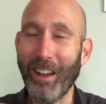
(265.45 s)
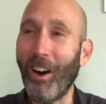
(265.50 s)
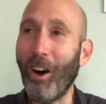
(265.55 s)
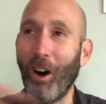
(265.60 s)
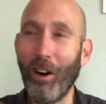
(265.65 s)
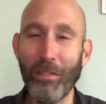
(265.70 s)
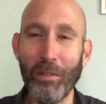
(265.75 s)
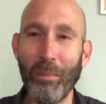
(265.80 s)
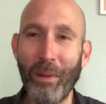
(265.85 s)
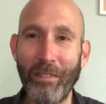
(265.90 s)

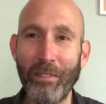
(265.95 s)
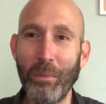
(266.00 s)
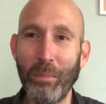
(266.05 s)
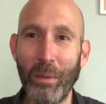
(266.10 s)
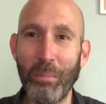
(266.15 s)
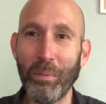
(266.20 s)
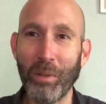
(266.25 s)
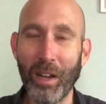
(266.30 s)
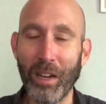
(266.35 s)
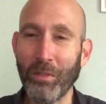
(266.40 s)
All of them have to be
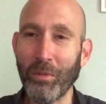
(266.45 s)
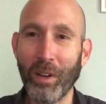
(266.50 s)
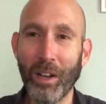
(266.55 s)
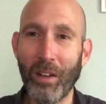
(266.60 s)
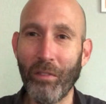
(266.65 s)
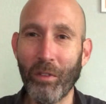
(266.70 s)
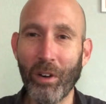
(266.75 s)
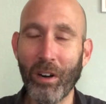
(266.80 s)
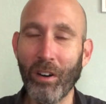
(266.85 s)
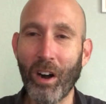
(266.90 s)
plucked,
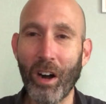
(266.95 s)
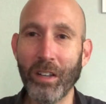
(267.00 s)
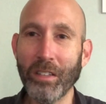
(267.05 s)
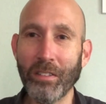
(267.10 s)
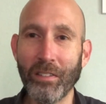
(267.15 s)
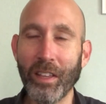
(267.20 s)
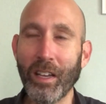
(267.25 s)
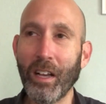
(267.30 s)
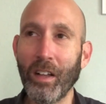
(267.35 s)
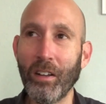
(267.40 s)
regardless
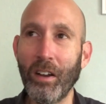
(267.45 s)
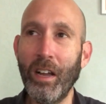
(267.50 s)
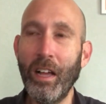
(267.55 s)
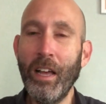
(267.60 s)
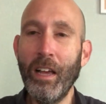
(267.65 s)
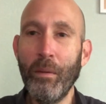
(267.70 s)
of the color.